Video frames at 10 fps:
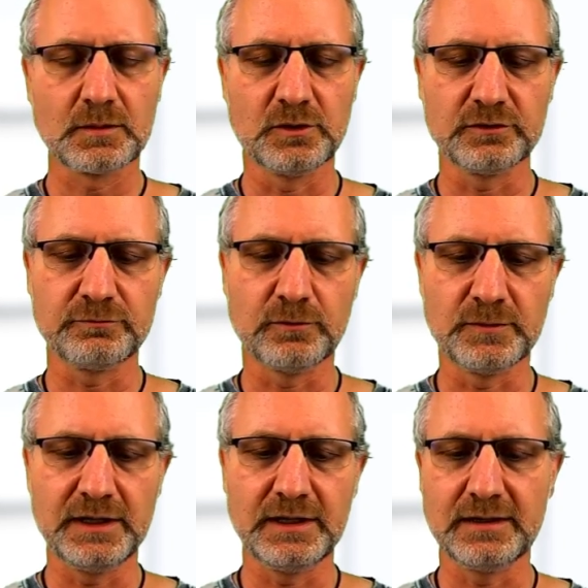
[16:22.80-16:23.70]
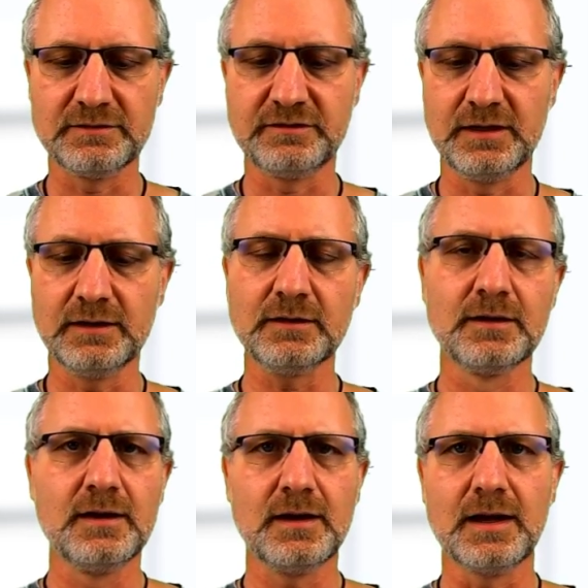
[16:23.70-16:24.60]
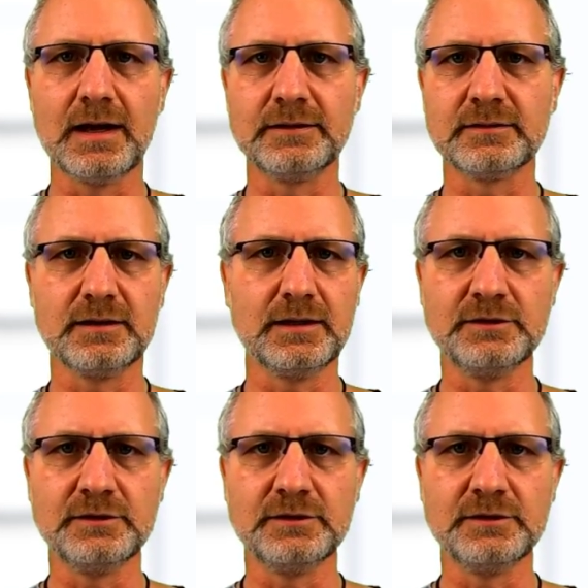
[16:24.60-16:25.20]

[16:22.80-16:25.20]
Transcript: but for me it is here. And